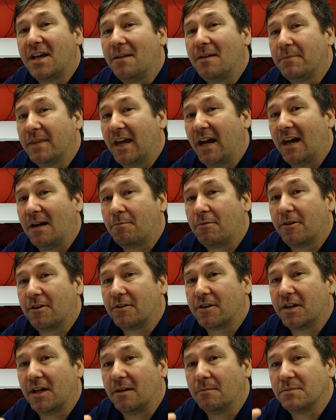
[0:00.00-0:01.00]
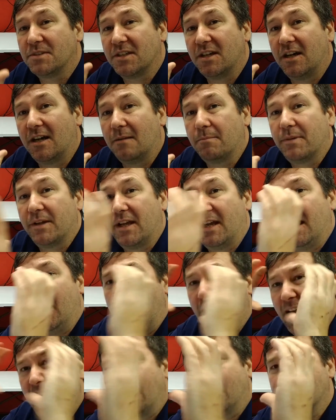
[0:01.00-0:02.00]
time the operator comes up
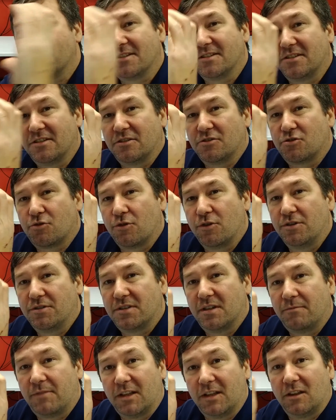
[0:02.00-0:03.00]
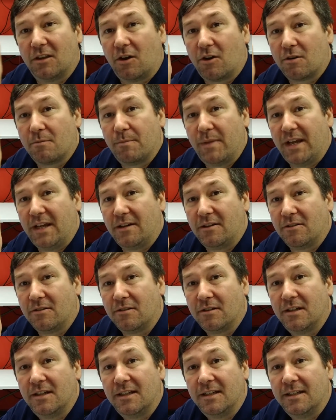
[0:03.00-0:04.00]
and there's this intrusive alarm banner,